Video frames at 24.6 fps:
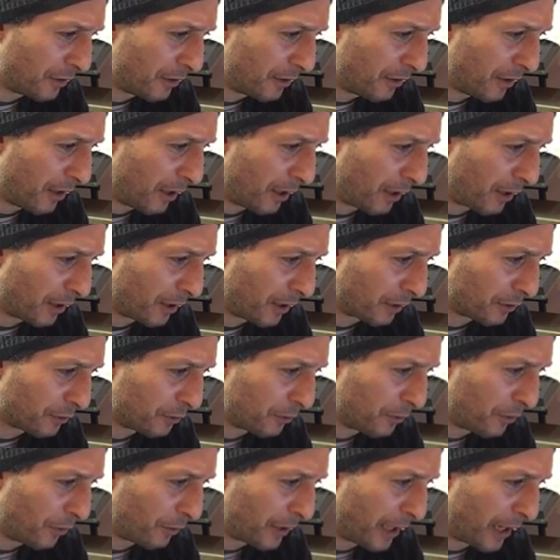I got to go
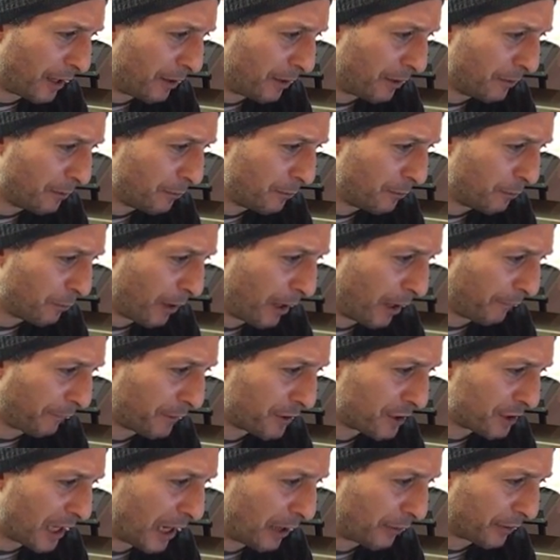now. Wife is
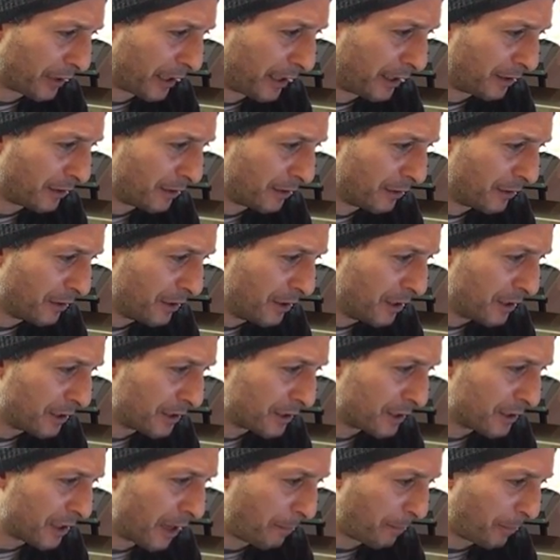shouting, supper
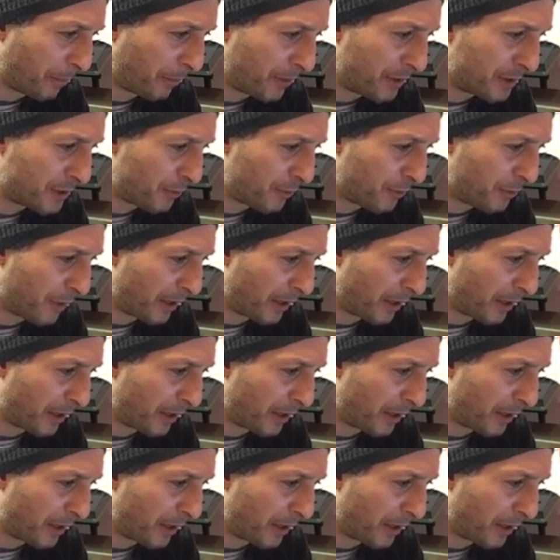is ready.